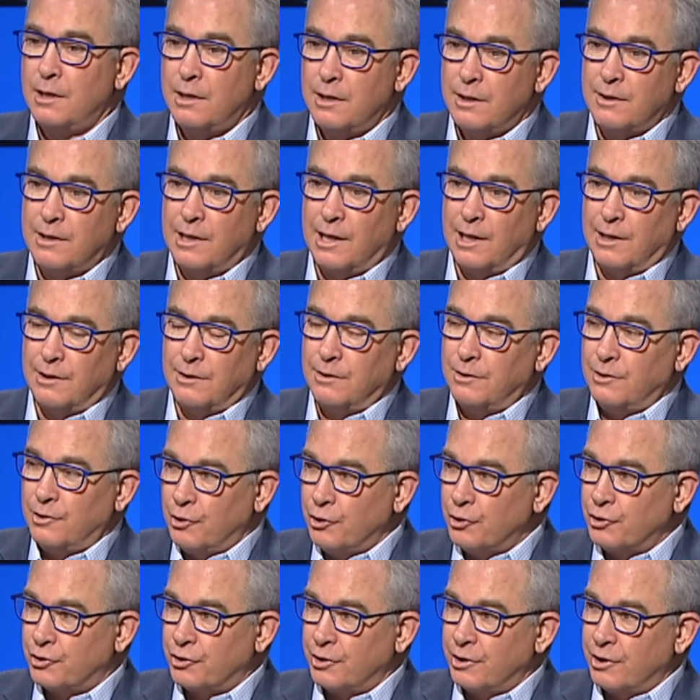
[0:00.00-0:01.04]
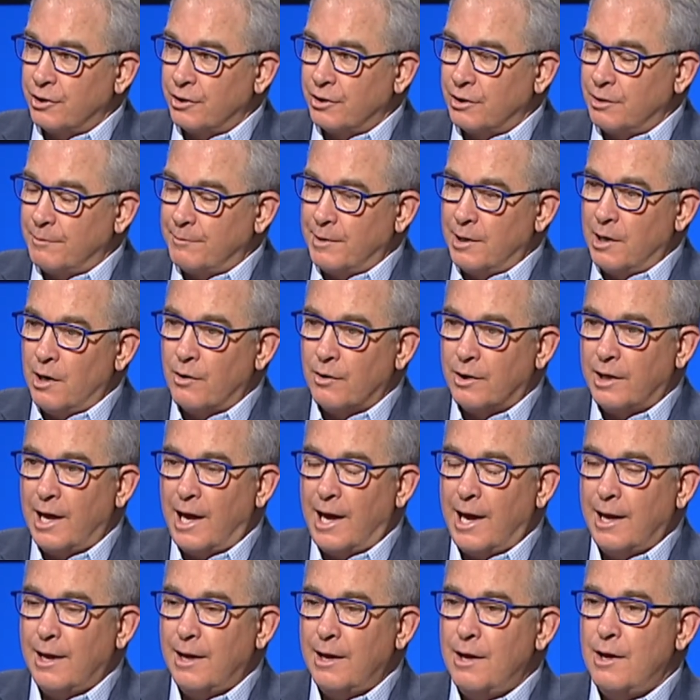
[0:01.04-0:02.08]
then usually you're going to be
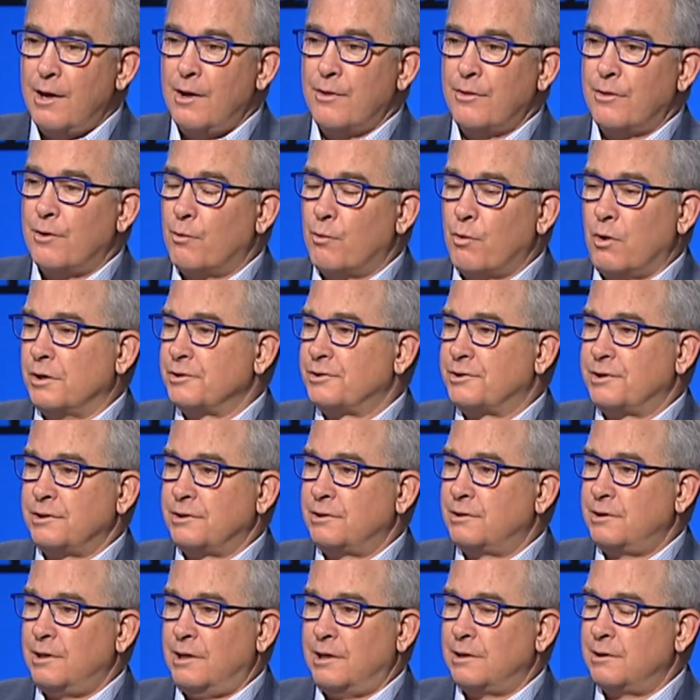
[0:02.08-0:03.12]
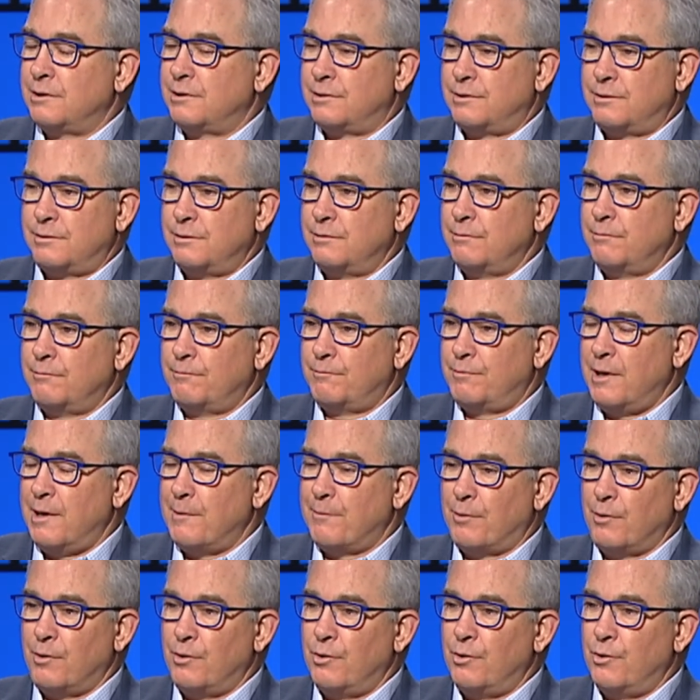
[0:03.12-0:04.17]
okay. The worst is
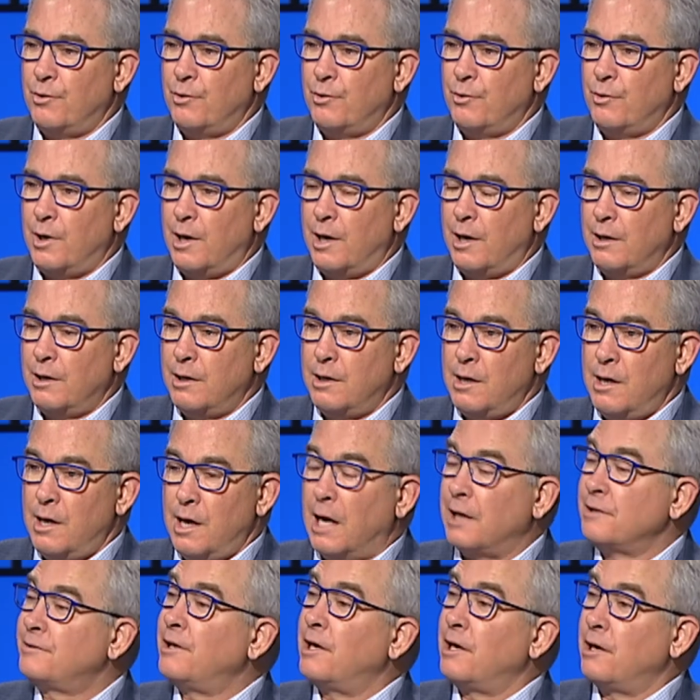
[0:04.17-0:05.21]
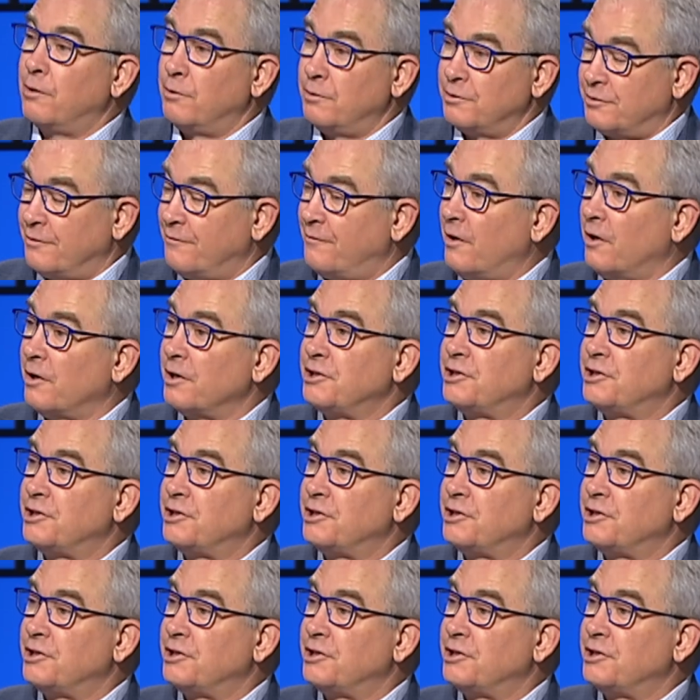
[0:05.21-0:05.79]
people who I'll tell you who is a very